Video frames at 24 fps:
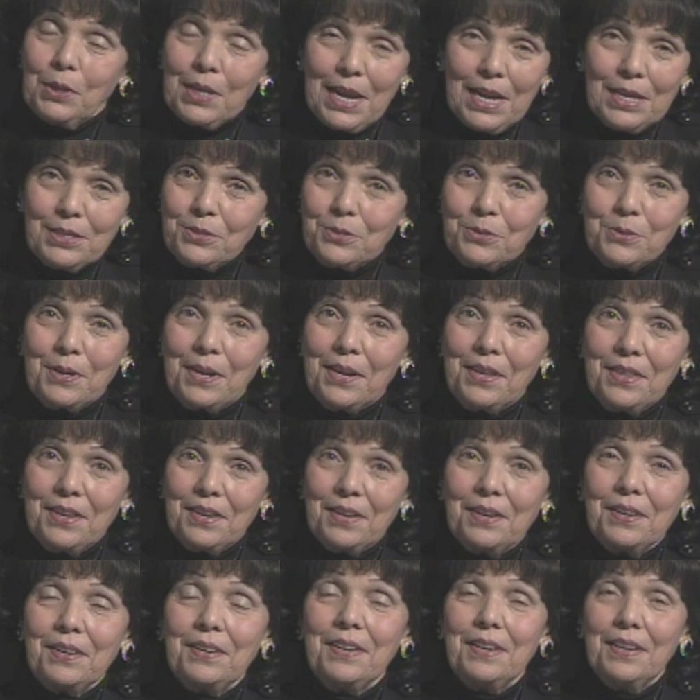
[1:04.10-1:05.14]
hands
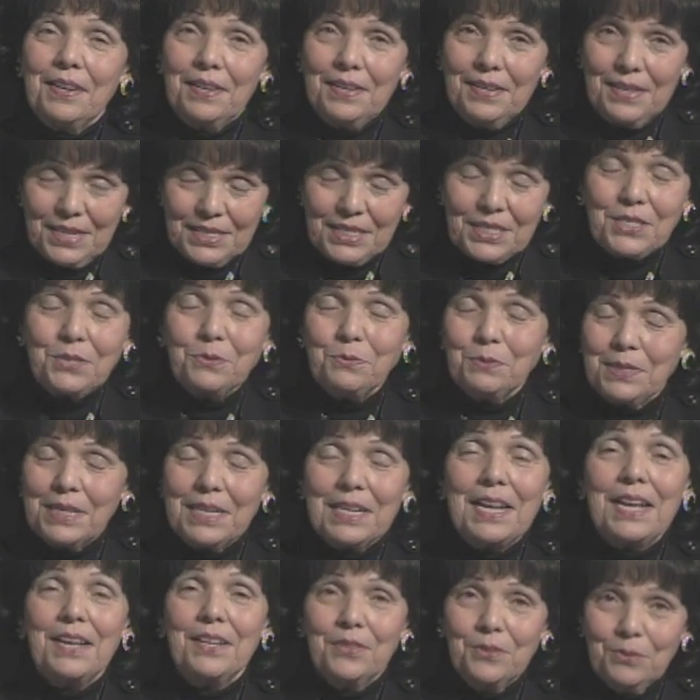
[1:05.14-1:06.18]
together, yes, we
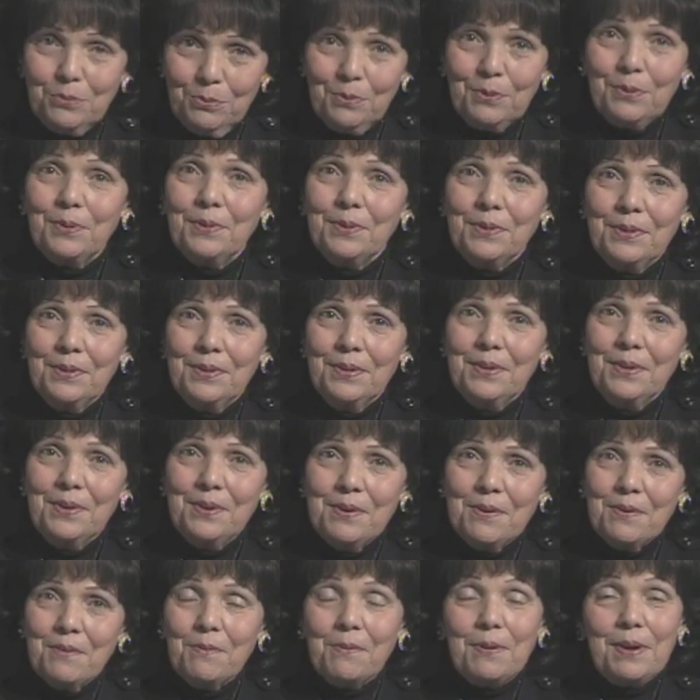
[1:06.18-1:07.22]
can do.
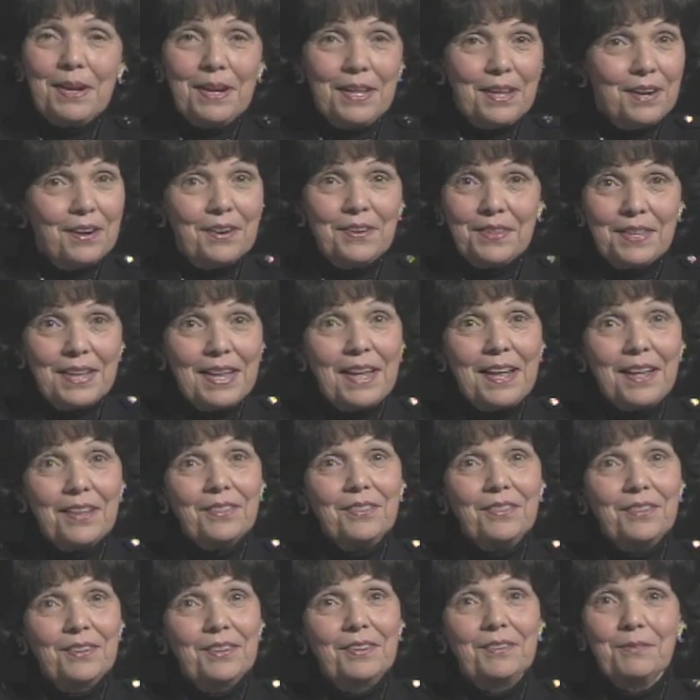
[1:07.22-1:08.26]
We learned that
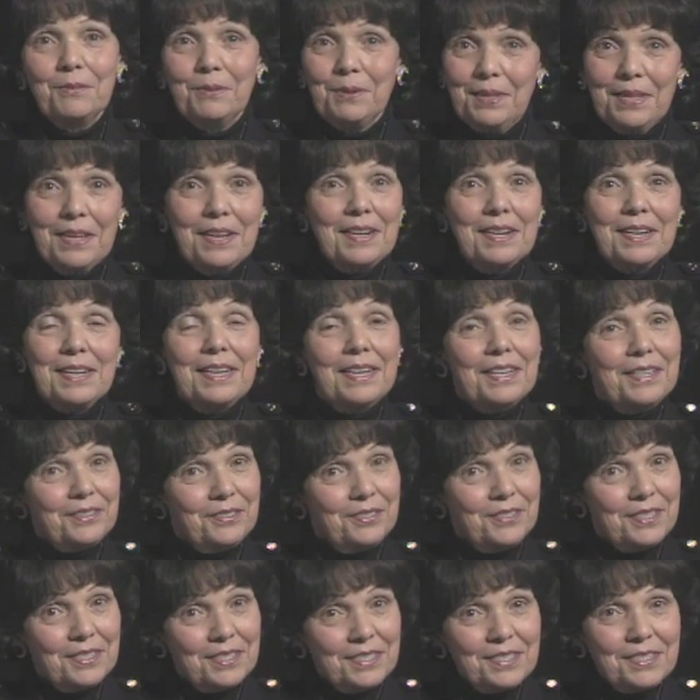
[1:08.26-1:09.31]
within
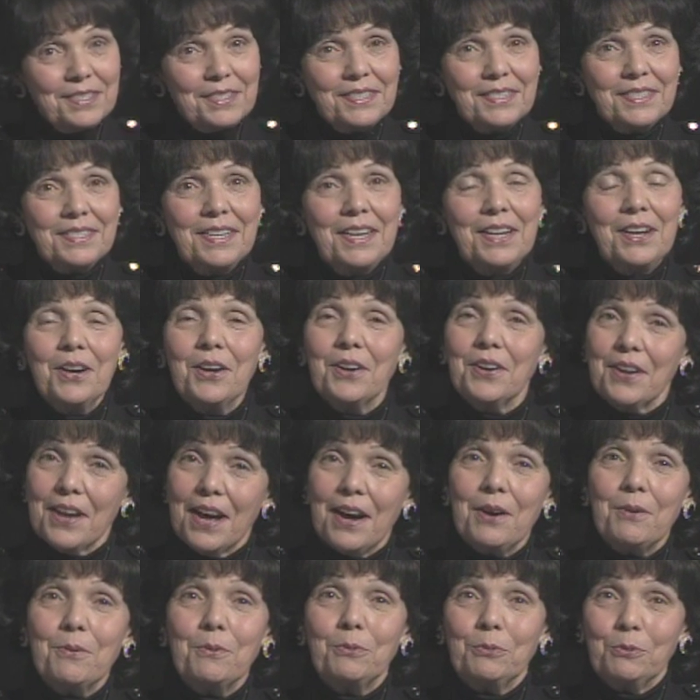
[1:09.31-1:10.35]
8 years.
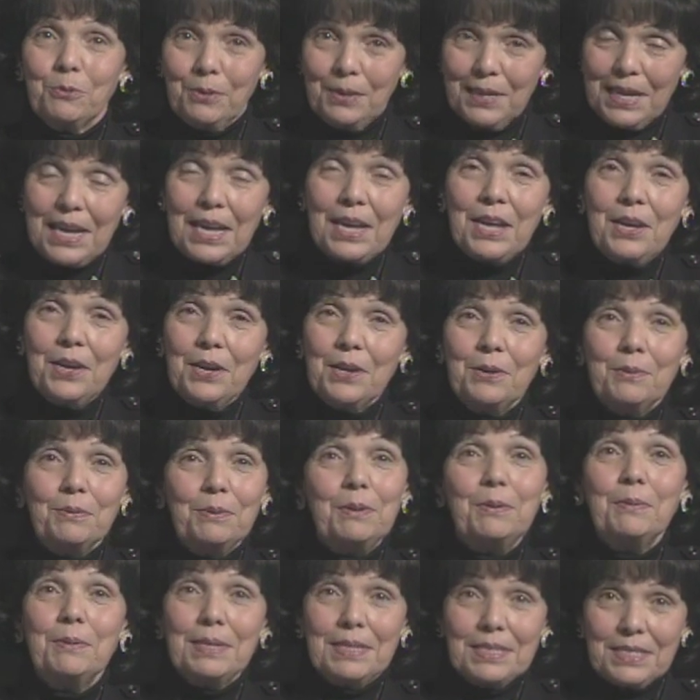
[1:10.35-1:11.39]
Now, today,
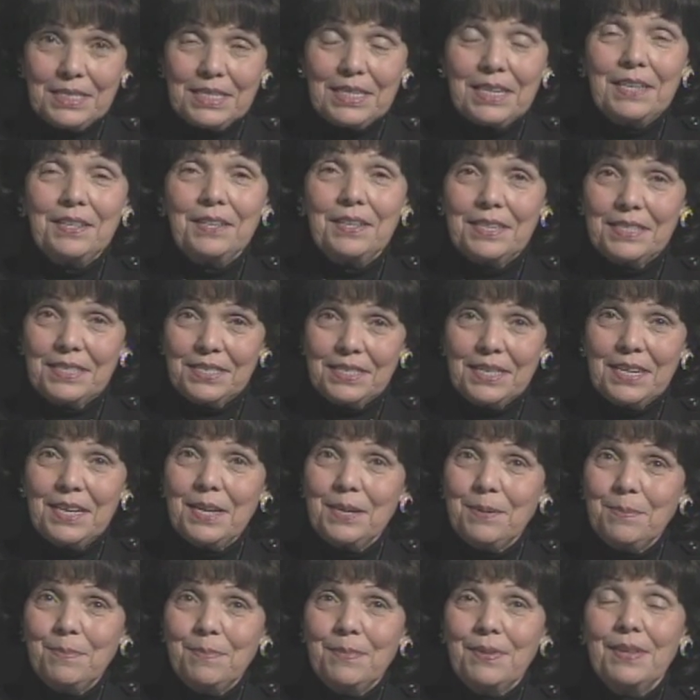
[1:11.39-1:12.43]
we will say the
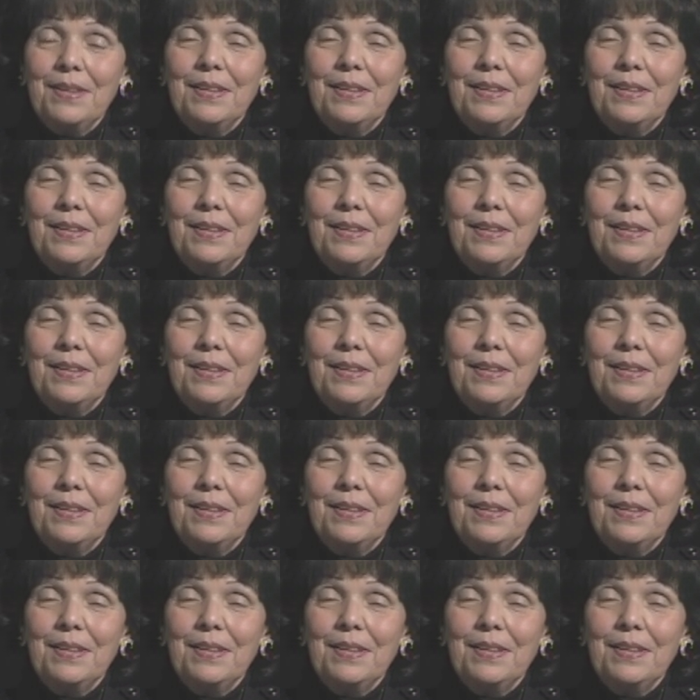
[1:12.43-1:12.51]
same.